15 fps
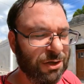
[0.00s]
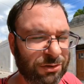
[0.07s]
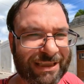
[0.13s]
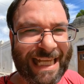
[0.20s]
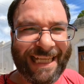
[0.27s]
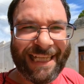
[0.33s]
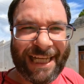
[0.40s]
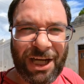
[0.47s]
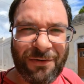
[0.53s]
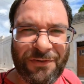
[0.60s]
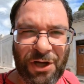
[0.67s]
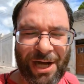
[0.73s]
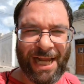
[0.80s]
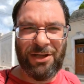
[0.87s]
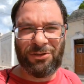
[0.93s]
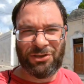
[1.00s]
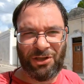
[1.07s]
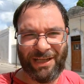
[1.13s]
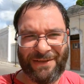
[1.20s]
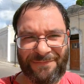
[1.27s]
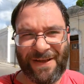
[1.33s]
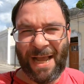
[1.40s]
know, taking care of your
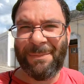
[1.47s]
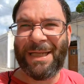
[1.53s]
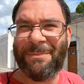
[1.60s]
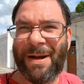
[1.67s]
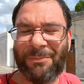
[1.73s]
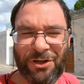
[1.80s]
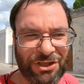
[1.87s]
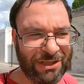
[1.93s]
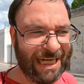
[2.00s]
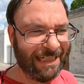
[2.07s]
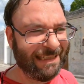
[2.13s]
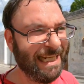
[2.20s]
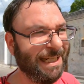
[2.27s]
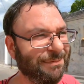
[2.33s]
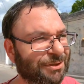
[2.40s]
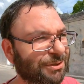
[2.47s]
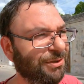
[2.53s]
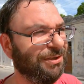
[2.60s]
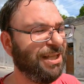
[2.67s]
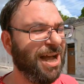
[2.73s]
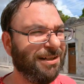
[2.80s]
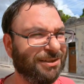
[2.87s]
elderly family member and you gotta take them to
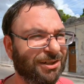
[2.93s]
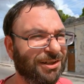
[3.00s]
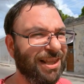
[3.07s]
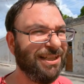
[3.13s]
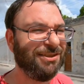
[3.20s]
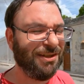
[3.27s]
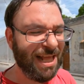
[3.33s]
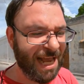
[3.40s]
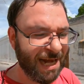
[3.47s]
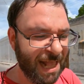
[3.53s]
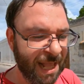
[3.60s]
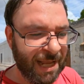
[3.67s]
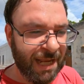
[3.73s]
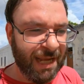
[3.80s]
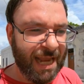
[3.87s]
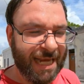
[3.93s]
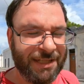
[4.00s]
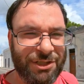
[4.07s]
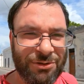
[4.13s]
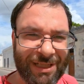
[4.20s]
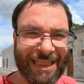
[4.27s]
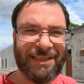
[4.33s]
the doctor or this or that,
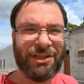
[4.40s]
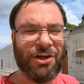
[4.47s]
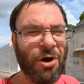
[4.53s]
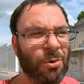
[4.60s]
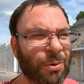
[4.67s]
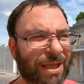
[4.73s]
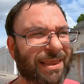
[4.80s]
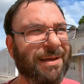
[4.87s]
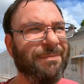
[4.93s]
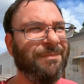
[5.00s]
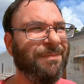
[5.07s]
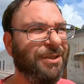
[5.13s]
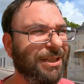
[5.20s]
and you need to go with them.